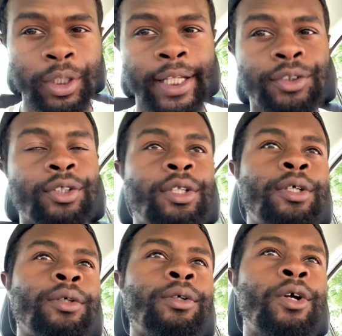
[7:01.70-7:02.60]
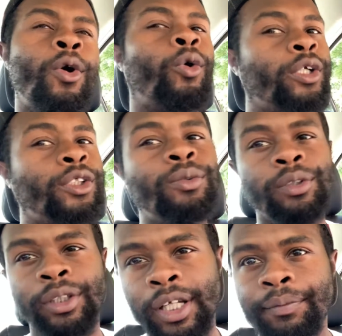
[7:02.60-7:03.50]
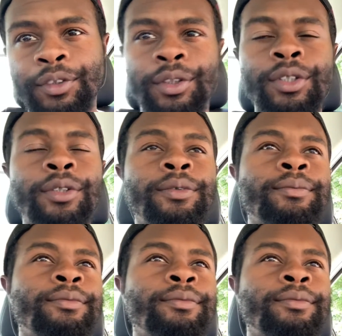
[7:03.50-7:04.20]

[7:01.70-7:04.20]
like to do or you love to do.